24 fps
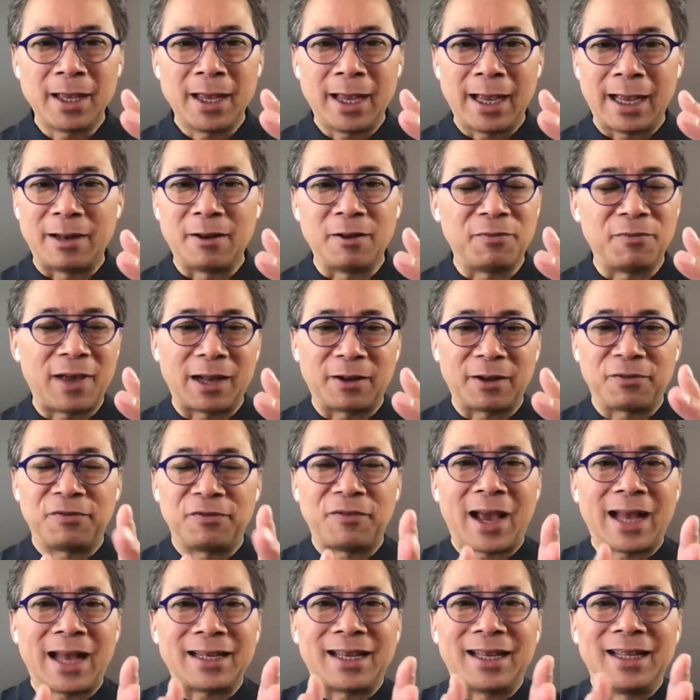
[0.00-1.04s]
And in fact,
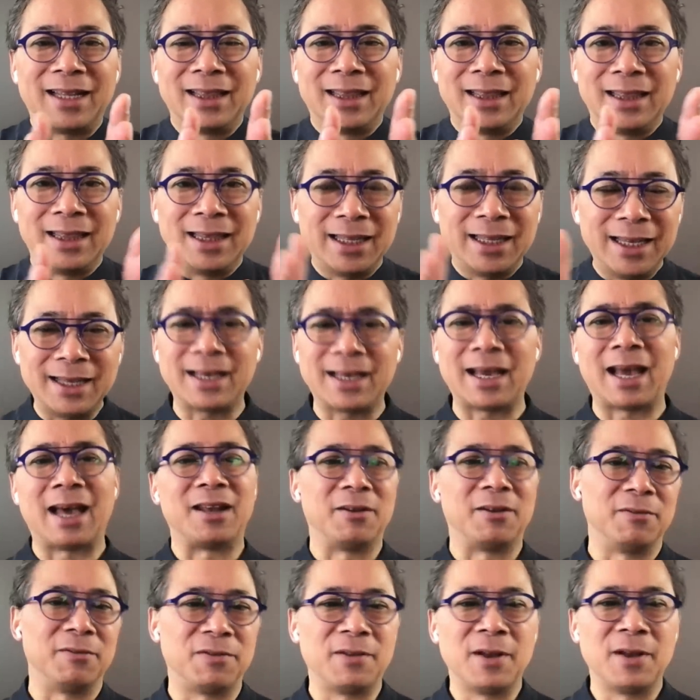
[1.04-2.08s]
fat can leak out
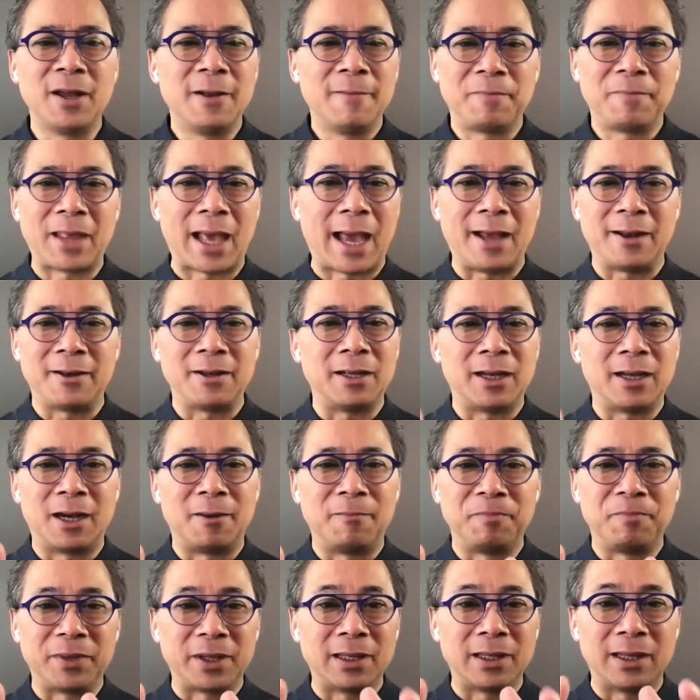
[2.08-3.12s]
of that
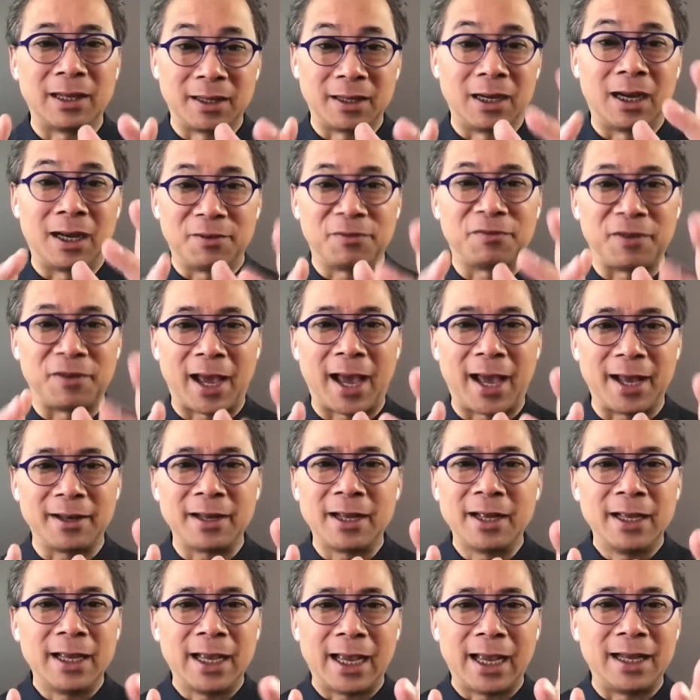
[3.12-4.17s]
gut fat
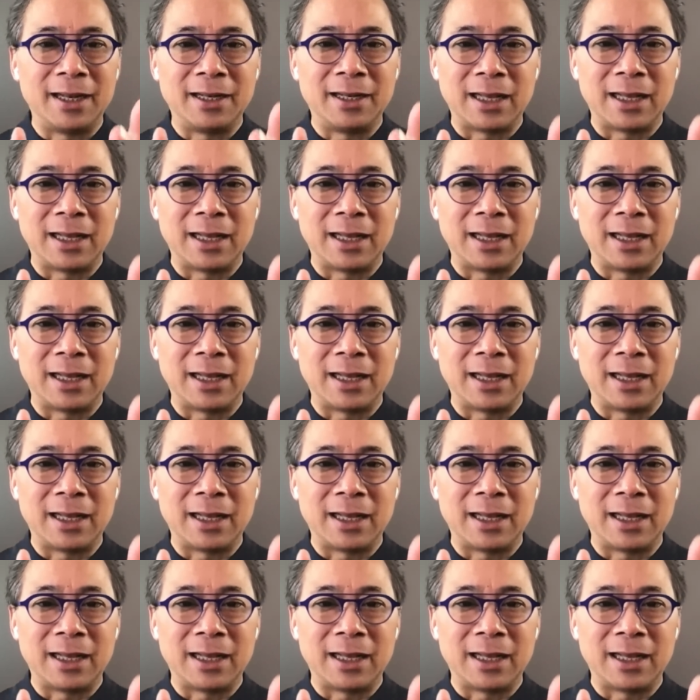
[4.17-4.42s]
and